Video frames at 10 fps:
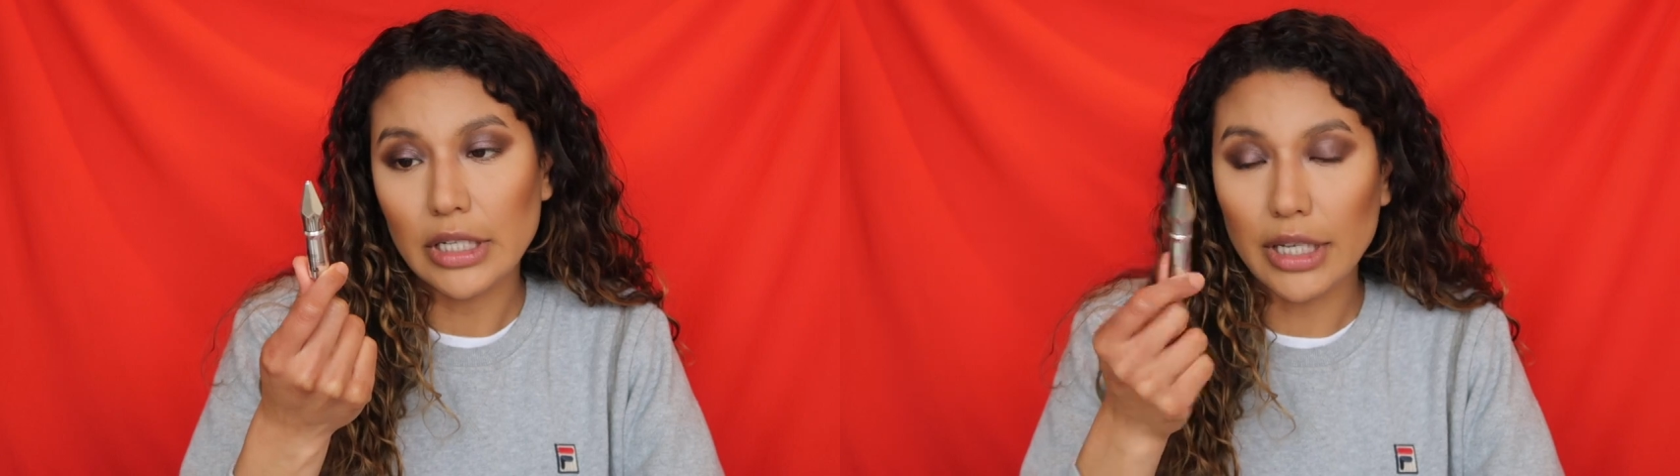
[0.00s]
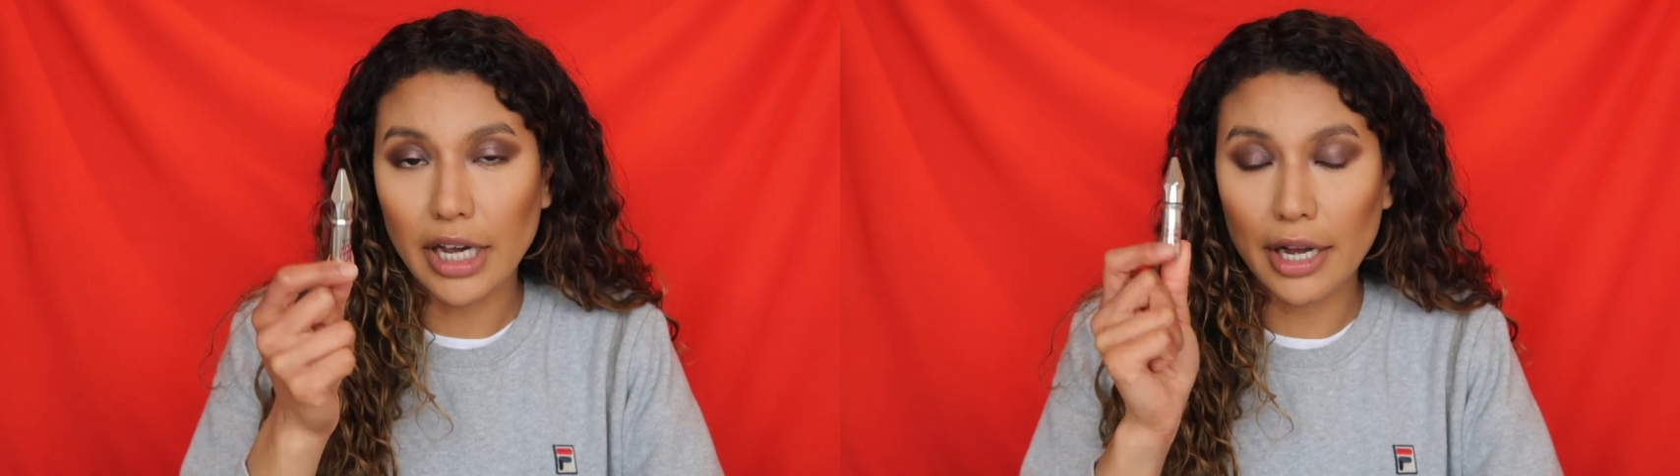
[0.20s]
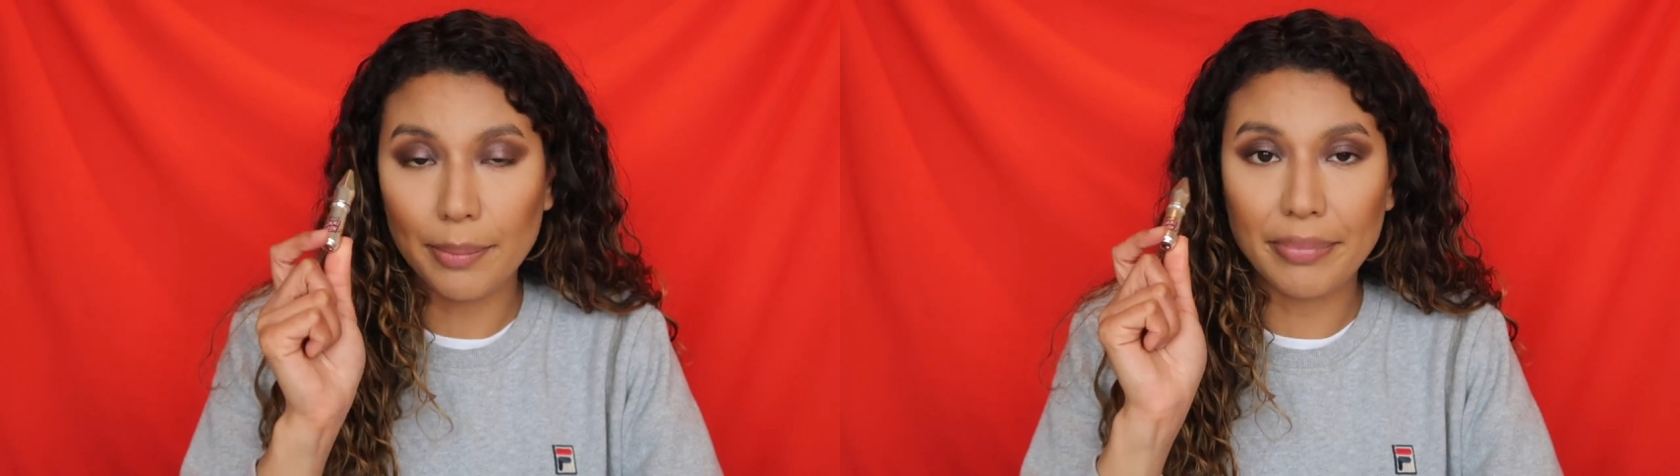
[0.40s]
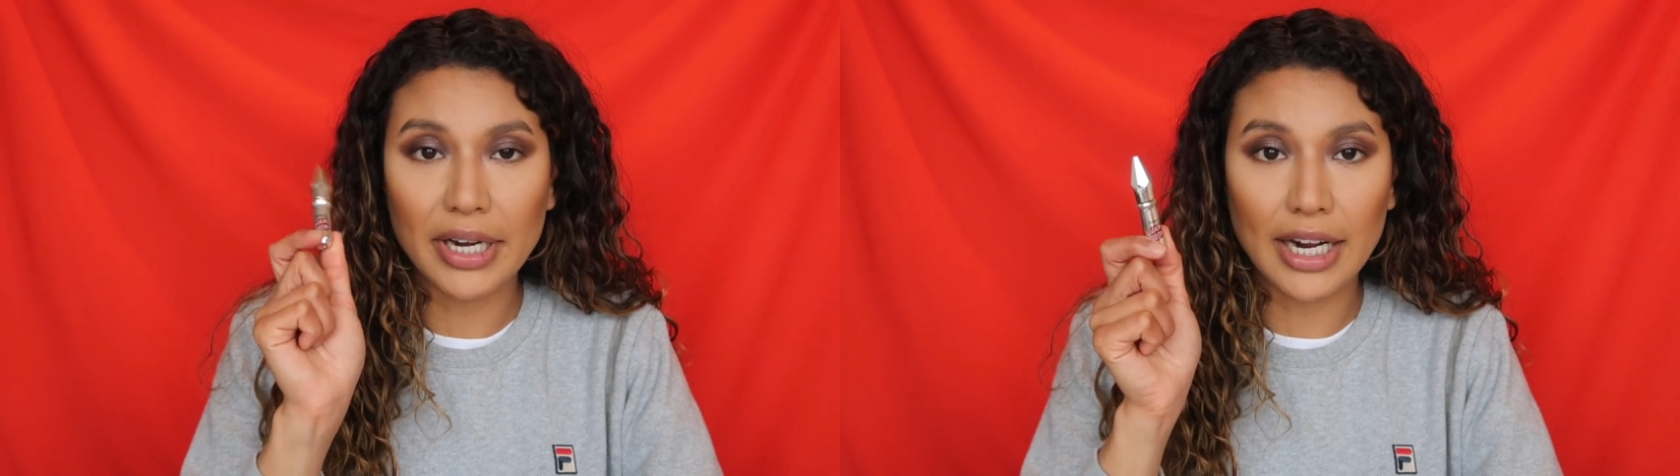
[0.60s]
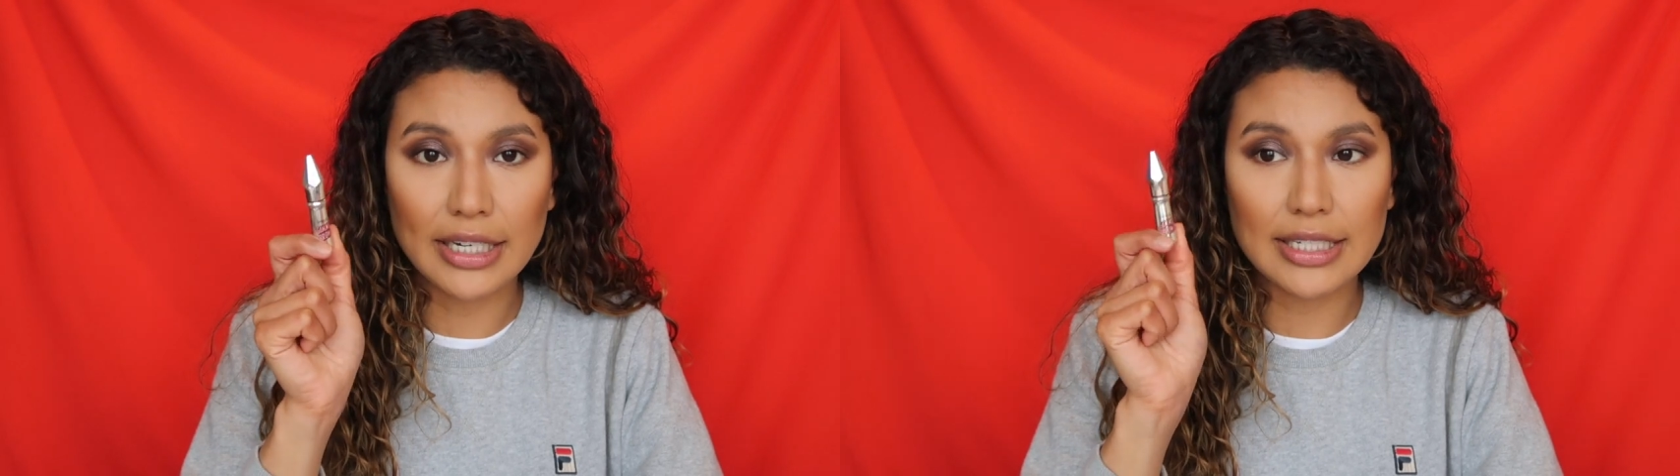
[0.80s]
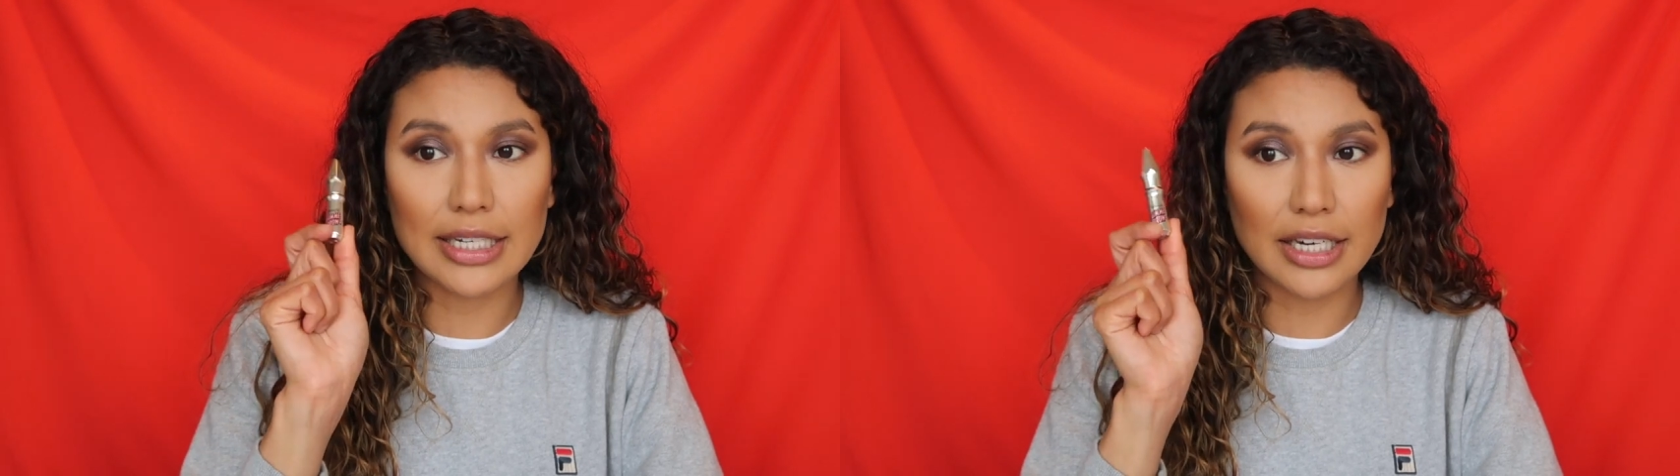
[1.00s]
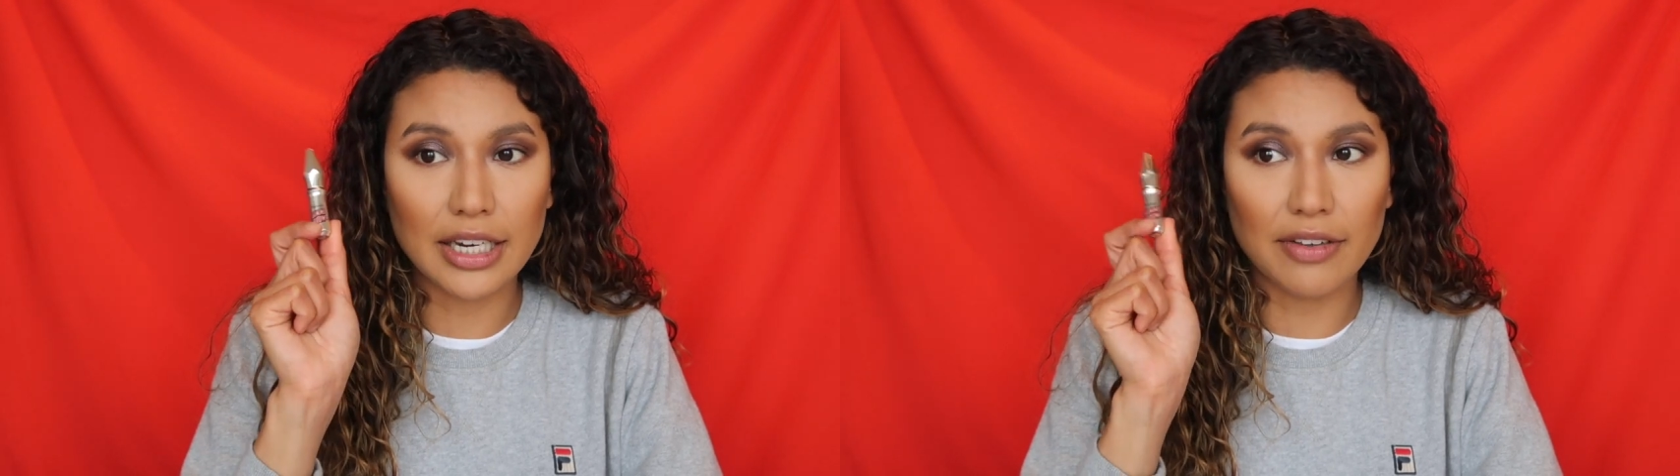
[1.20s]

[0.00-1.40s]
yeah, but I did